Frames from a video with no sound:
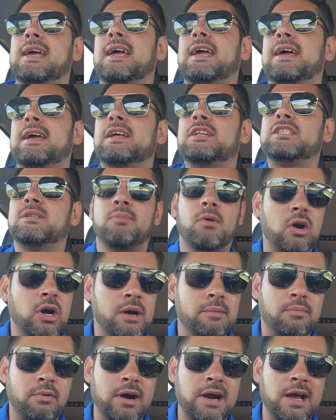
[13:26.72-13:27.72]
and
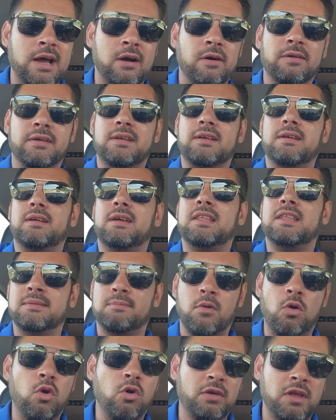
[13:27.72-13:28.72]
Jabari Brown in the
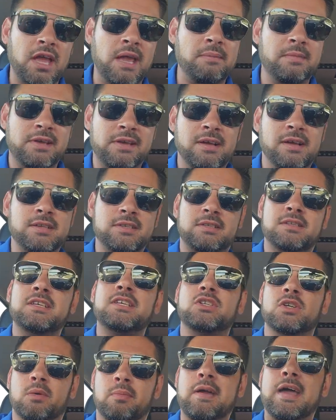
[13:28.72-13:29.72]
bowl game because
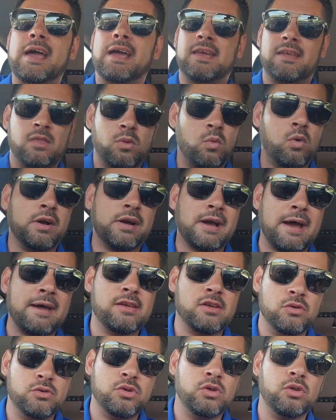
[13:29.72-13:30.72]
DJ Mackey, the one guy
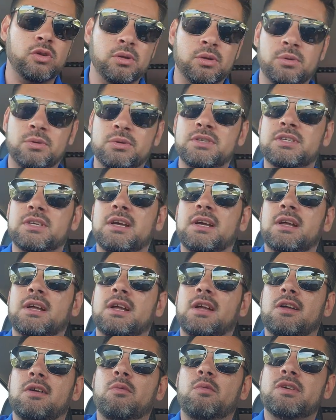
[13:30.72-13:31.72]
you do lose,
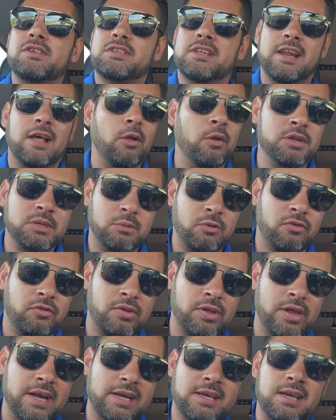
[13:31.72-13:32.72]
was ineligible
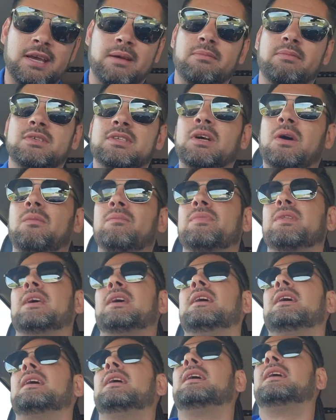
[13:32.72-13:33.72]
for that game, so
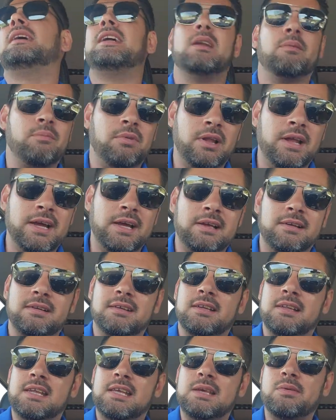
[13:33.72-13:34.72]
he didn't play.
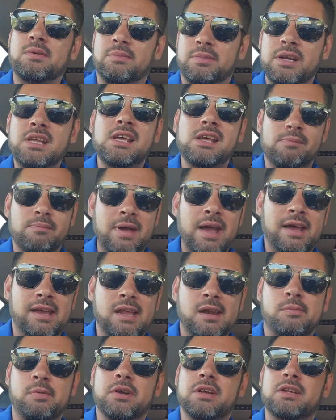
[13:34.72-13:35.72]
And Mackey
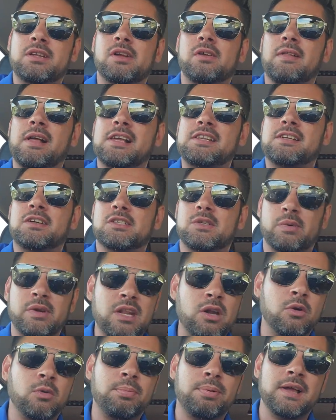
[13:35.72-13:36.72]
had a pretty good year last year, so we
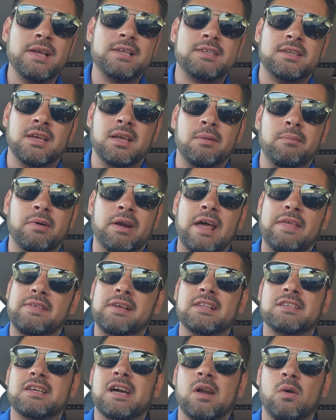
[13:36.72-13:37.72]
need to replace him, but I think
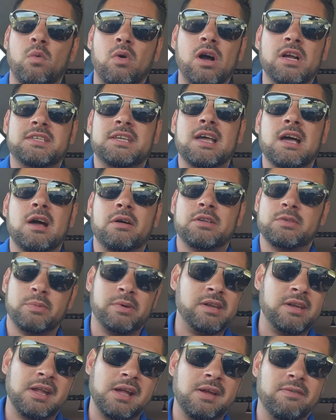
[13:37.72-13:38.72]
it's kind of washed out because we
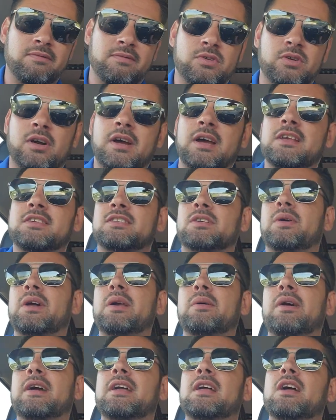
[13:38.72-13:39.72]
didn't have Trice. So
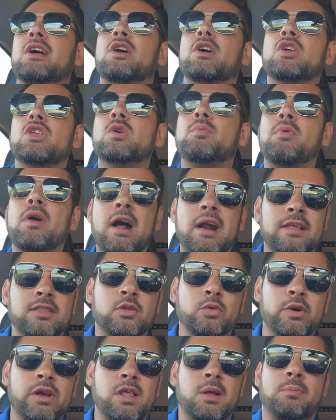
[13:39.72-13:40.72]
anyway, you brought in
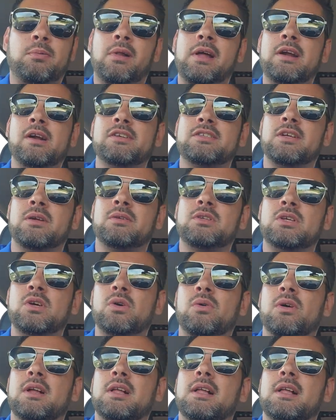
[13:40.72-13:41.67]
3 other players though too.